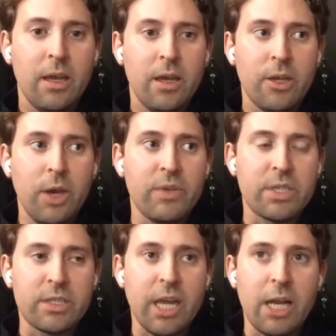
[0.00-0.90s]
you have a
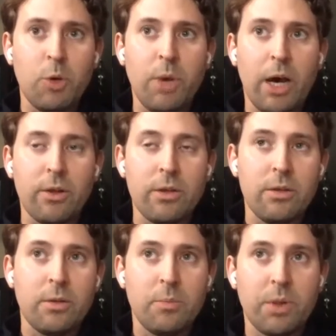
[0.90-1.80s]
sustainable
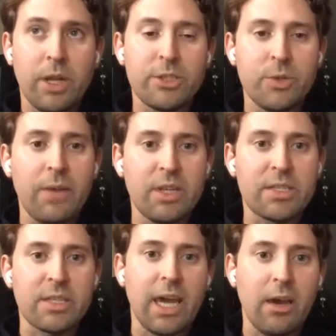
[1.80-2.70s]
model, plus you have the
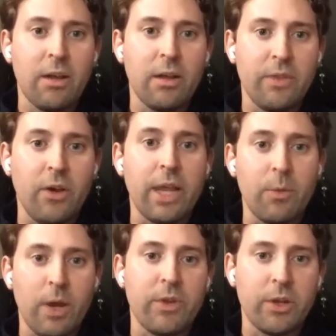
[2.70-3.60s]
scale of all
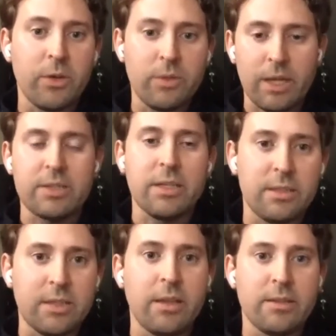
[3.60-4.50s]
that revenue, like
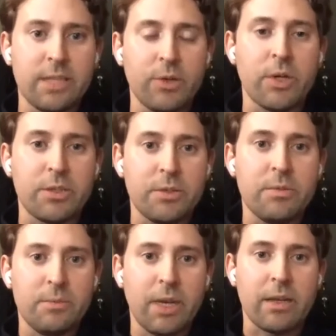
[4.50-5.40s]
Sid said, the seigniorage
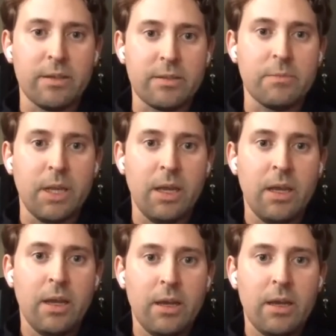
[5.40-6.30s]
mechanism.
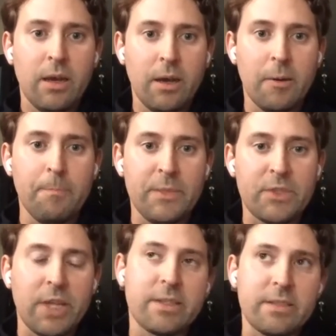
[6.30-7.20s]

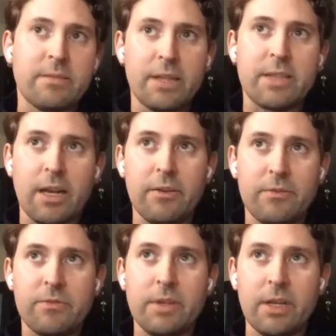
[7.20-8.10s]
So that's kind
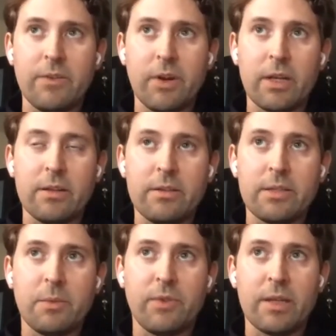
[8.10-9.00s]
of, in a very
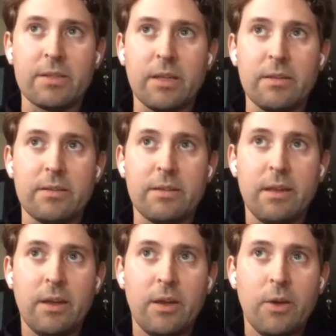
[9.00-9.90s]
simplified sense,
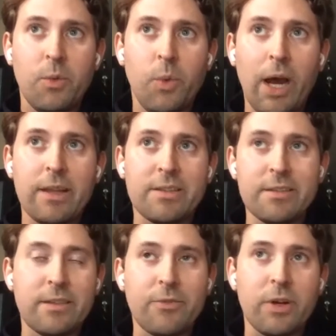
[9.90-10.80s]
why this
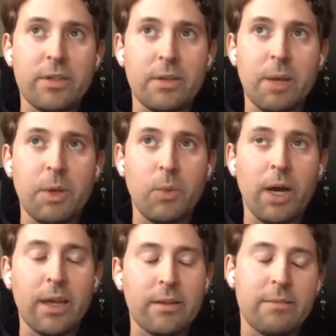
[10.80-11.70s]
is different, and maybe
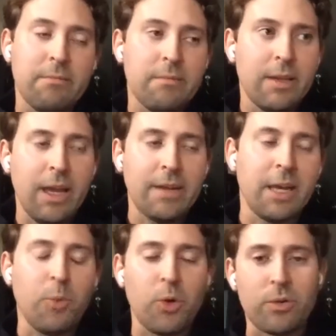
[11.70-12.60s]
why it has
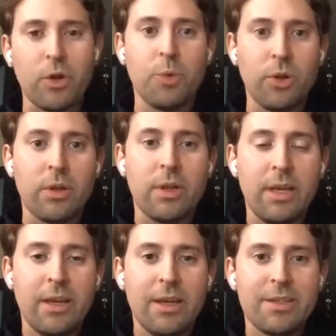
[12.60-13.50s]
that more global
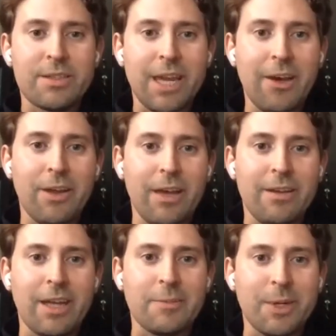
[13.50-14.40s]
scale
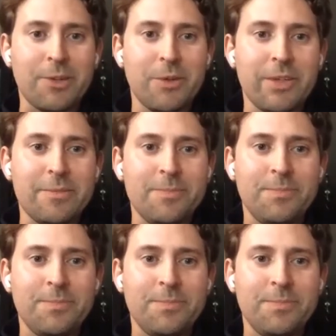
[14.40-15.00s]
aspect to it.